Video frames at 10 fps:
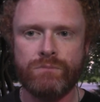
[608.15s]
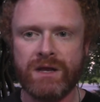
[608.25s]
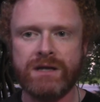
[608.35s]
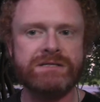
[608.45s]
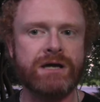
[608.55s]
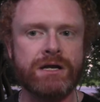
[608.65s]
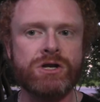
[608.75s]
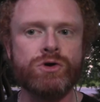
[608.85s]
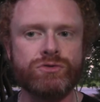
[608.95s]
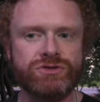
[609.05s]
then it
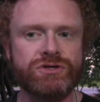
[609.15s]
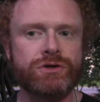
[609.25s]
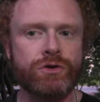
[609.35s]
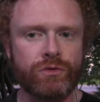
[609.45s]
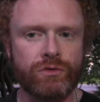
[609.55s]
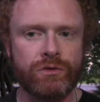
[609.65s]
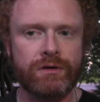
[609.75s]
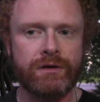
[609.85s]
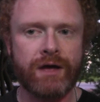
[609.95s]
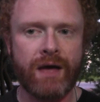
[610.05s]
dilutes your
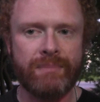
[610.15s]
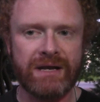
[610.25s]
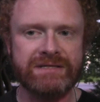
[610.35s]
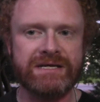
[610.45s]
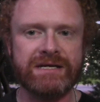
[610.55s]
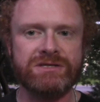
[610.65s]
ability